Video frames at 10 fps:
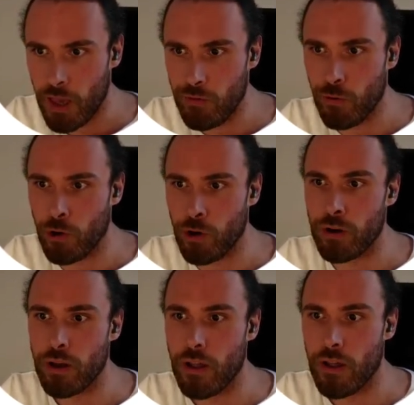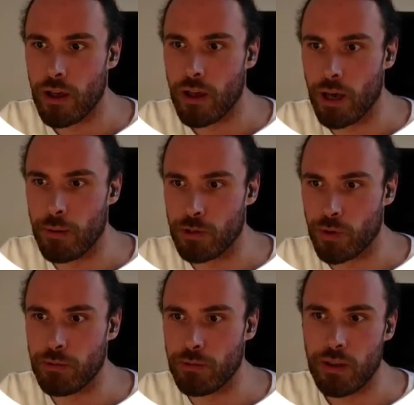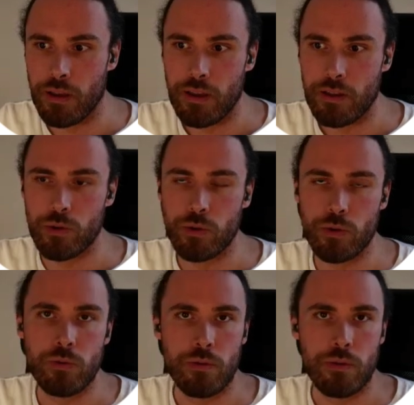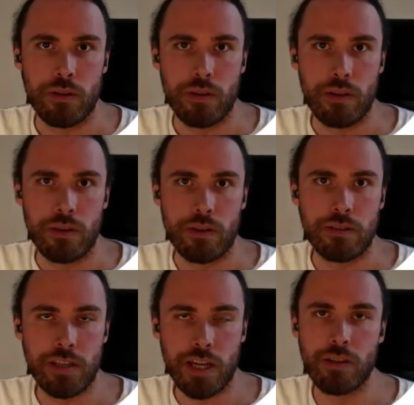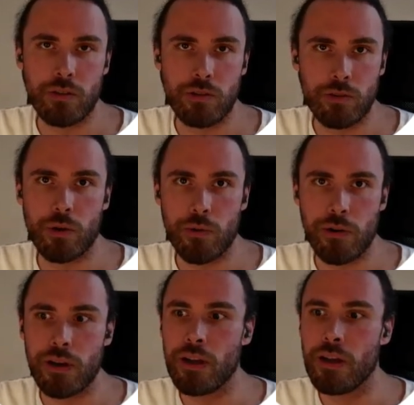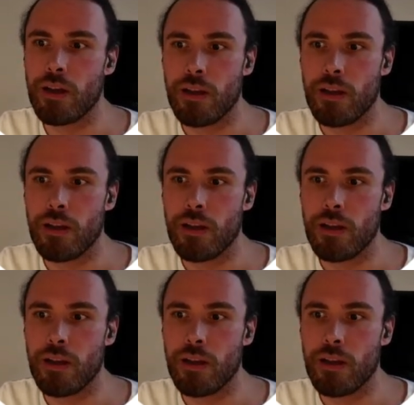for between to signal to the query.